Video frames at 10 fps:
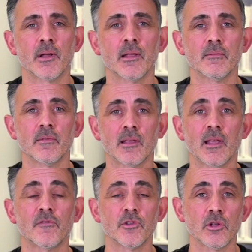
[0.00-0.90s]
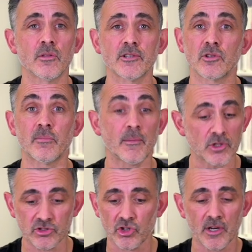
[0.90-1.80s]
But if you do that, just remember,
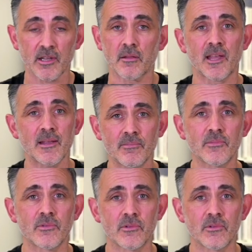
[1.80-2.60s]
just try, just keep